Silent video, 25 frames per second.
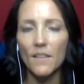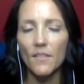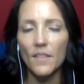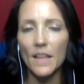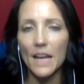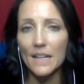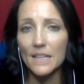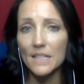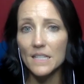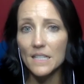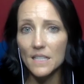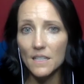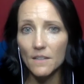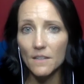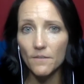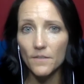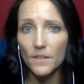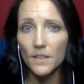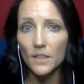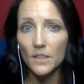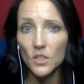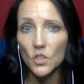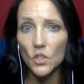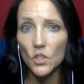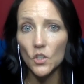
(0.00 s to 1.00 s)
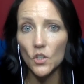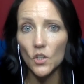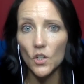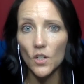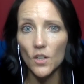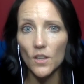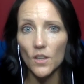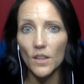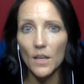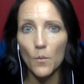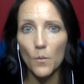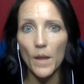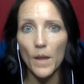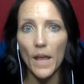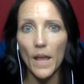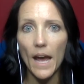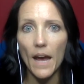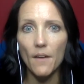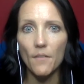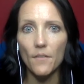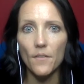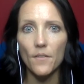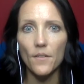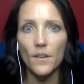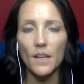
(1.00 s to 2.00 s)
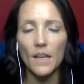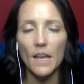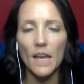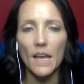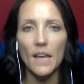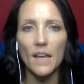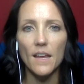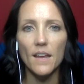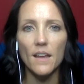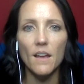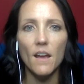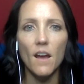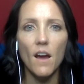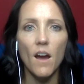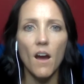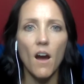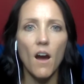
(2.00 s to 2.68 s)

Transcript: That's the filter that we have, okay?